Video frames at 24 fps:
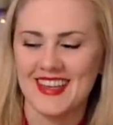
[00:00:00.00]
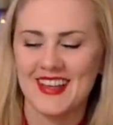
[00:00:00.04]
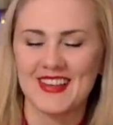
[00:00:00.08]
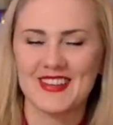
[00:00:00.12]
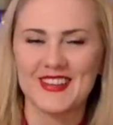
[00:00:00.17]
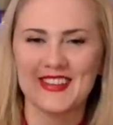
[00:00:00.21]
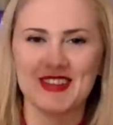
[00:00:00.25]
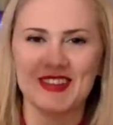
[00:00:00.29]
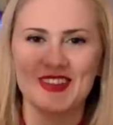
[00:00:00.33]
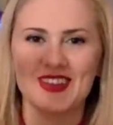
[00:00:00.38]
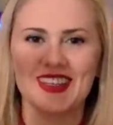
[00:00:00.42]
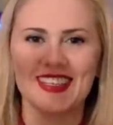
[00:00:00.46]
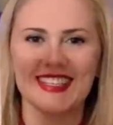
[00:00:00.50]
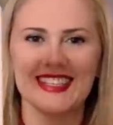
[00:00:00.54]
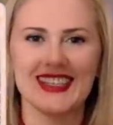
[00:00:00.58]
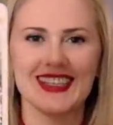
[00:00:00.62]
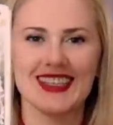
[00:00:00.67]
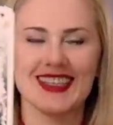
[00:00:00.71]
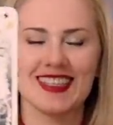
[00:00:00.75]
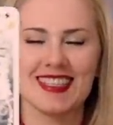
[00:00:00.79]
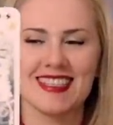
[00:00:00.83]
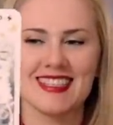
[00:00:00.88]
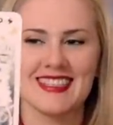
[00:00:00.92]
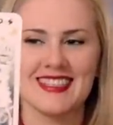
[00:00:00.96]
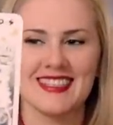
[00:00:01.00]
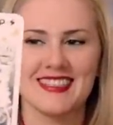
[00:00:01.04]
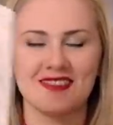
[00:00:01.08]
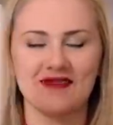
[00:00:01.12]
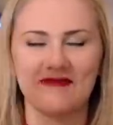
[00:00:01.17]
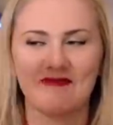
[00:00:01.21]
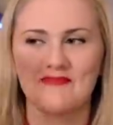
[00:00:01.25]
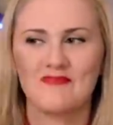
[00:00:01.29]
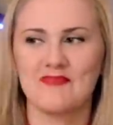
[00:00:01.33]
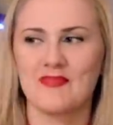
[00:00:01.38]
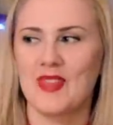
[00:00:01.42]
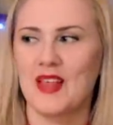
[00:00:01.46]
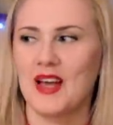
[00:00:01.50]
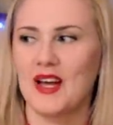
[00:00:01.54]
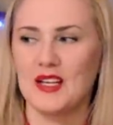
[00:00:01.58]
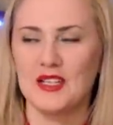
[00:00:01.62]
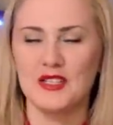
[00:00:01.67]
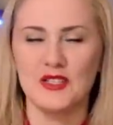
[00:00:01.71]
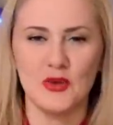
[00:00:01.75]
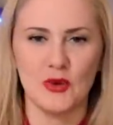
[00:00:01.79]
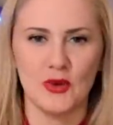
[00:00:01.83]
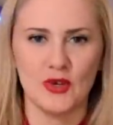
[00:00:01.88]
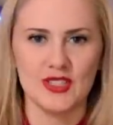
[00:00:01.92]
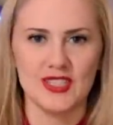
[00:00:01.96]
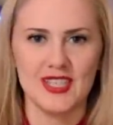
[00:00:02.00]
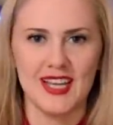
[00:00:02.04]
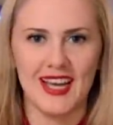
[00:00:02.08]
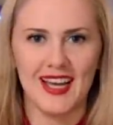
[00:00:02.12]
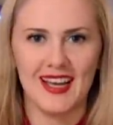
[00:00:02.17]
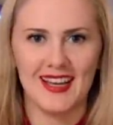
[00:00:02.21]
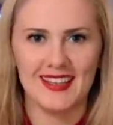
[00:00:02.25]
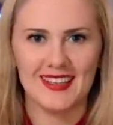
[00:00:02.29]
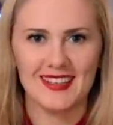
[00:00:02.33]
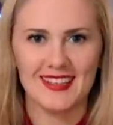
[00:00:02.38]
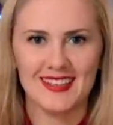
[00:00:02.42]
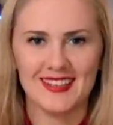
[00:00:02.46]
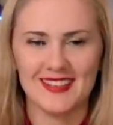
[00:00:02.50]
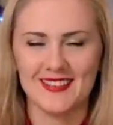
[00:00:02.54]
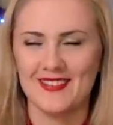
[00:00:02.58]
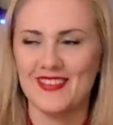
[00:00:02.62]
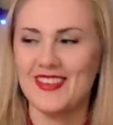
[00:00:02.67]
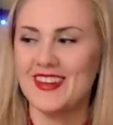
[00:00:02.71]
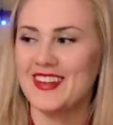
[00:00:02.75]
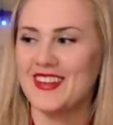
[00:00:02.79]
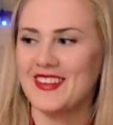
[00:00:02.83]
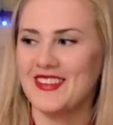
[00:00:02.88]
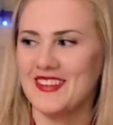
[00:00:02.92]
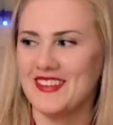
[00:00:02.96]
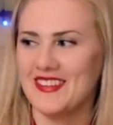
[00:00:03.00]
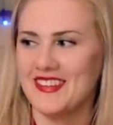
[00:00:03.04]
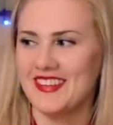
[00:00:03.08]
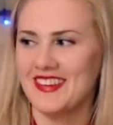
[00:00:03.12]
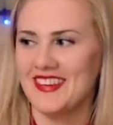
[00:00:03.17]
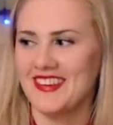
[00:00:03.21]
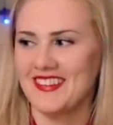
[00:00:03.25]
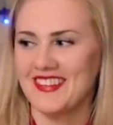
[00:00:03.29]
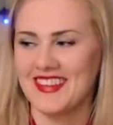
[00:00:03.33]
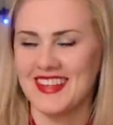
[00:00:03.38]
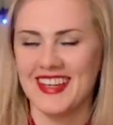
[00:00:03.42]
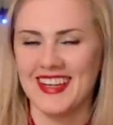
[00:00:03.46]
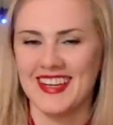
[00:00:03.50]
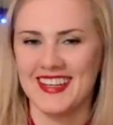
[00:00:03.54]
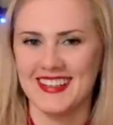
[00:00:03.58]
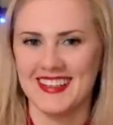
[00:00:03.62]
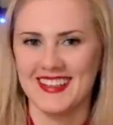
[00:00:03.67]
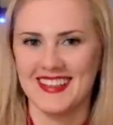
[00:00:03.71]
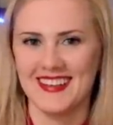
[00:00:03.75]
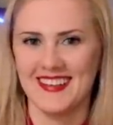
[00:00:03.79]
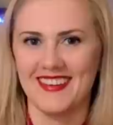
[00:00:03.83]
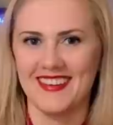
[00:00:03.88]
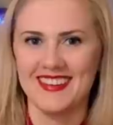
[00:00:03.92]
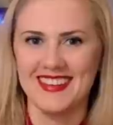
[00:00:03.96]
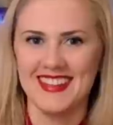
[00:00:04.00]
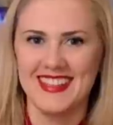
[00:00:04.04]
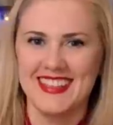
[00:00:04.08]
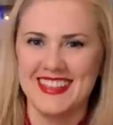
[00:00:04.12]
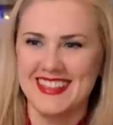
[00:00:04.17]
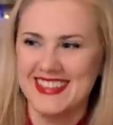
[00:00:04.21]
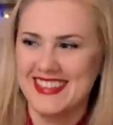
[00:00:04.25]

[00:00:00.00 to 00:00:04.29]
So this is um, a door tag when you, you know, getting it on.